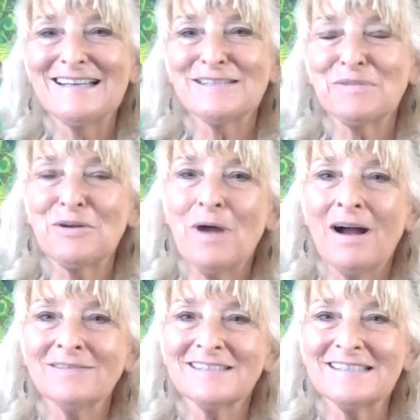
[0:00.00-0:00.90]
It's been a
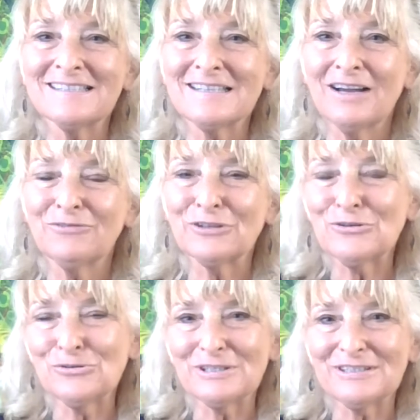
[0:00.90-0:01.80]
while since I've
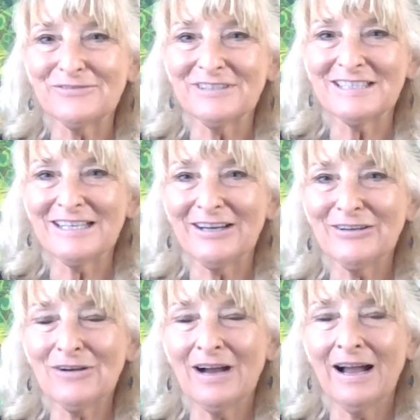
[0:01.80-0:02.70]
recorded a video,